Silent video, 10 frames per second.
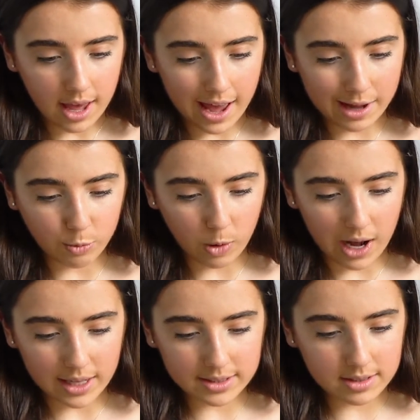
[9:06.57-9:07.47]
And
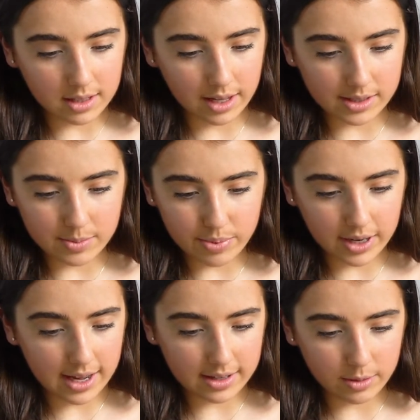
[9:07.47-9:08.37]
whites, I like to
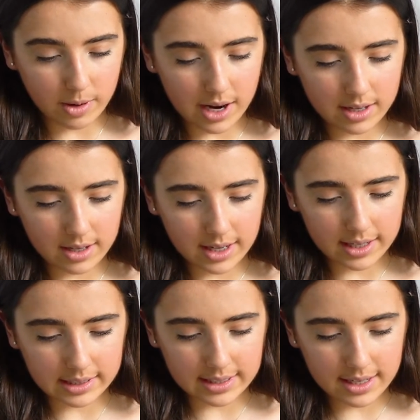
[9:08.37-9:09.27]
bring out the white like
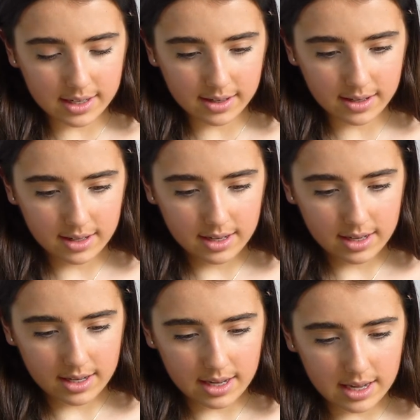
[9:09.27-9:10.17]
I said.
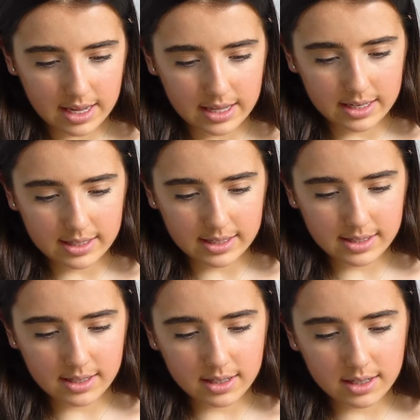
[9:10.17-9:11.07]
And then the
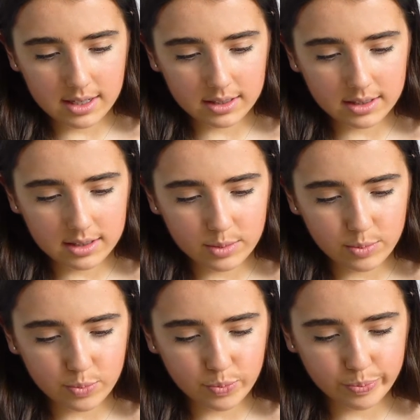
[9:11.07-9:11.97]
darks,
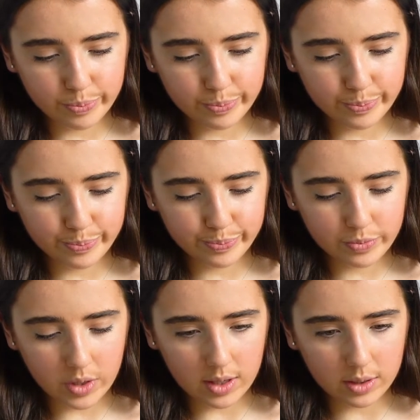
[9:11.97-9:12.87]

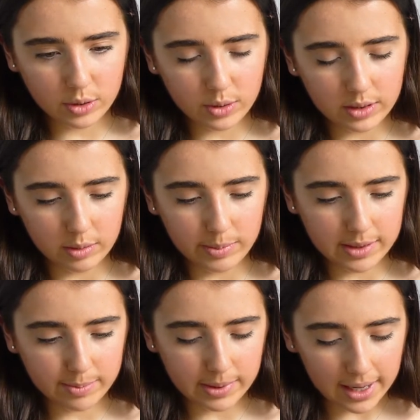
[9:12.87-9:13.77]
I'll do a little bit
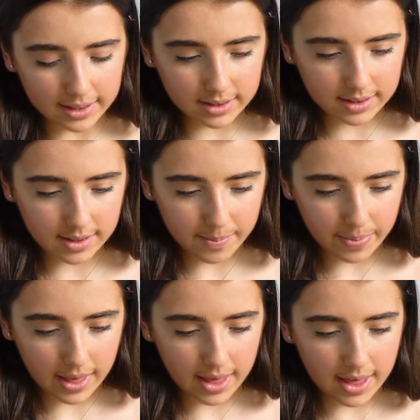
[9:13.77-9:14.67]
of blacks.
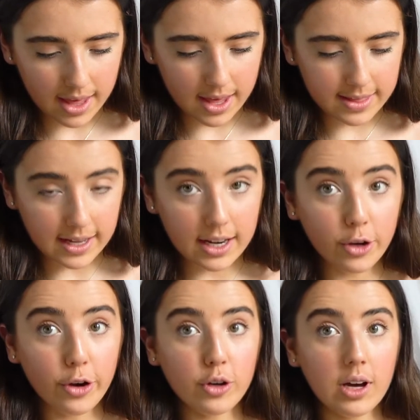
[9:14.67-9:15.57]
Then I
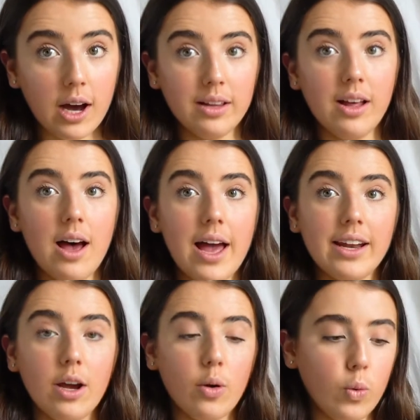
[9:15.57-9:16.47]
go to color, and
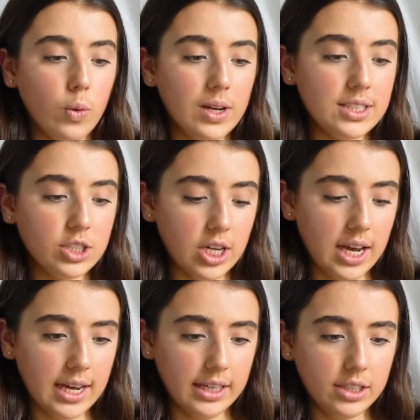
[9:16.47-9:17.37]
I always
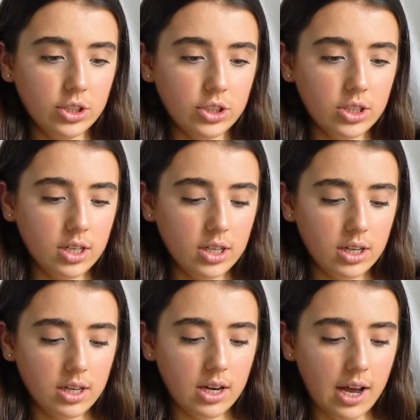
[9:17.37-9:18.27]
change
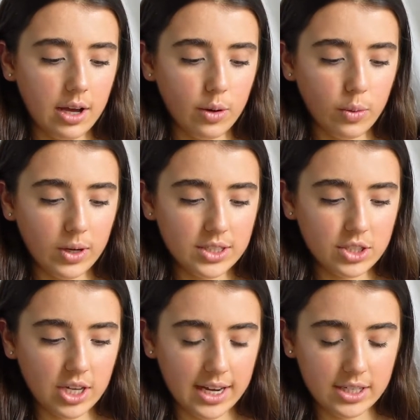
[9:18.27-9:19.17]

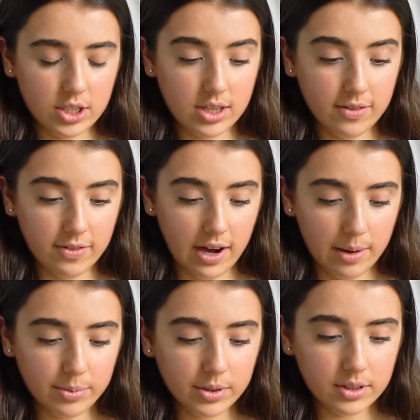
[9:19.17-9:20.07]
the
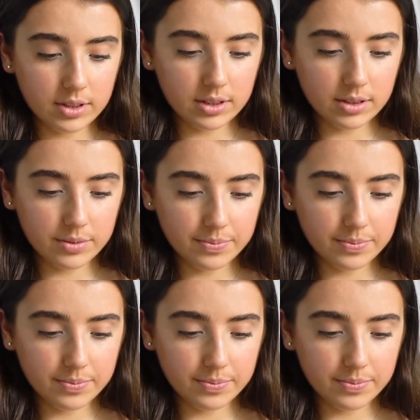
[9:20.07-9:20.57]
vibrance.